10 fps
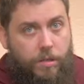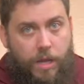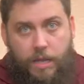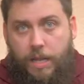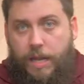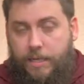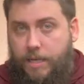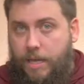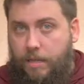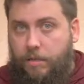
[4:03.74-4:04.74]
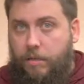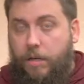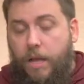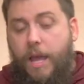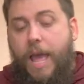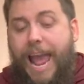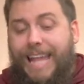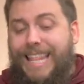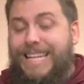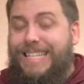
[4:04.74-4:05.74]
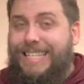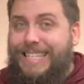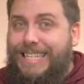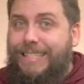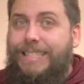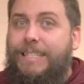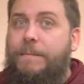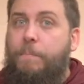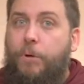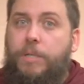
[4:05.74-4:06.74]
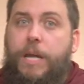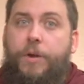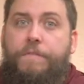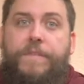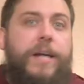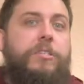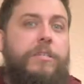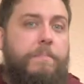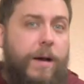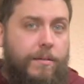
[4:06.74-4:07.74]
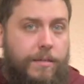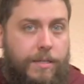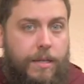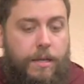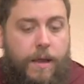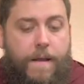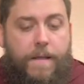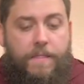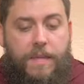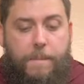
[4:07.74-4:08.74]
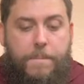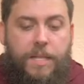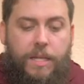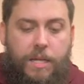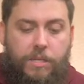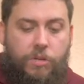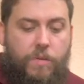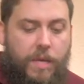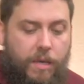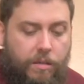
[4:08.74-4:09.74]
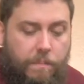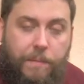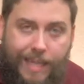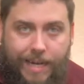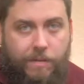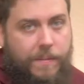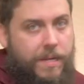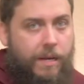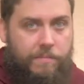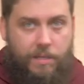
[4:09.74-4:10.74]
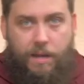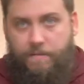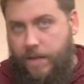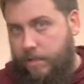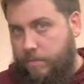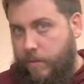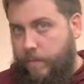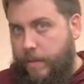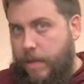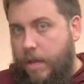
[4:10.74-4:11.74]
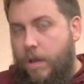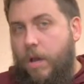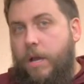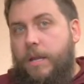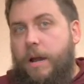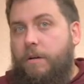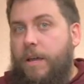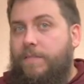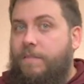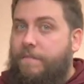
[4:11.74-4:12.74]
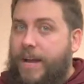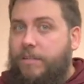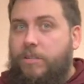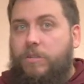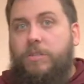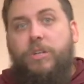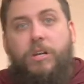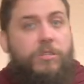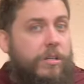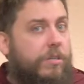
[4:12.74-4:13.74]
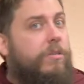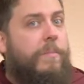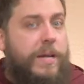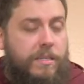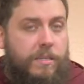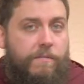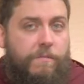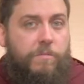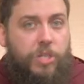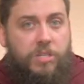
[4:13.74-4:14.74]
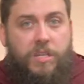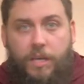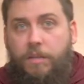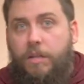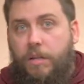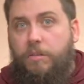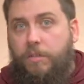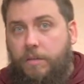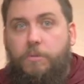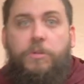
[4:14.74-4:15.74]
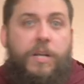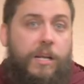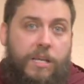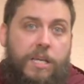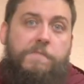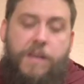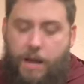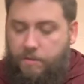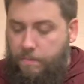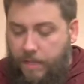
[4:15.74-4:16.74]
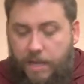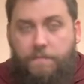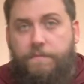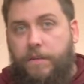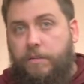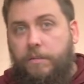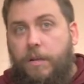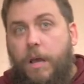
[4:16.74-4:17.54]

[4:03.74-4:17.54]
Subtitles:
elect Hitler, and they still put down a fascist policy, the ability to kill a player becomes available. Now, if the fascists are in charge, they're going to do their best to just kill another liberal and kind of even out the playing field.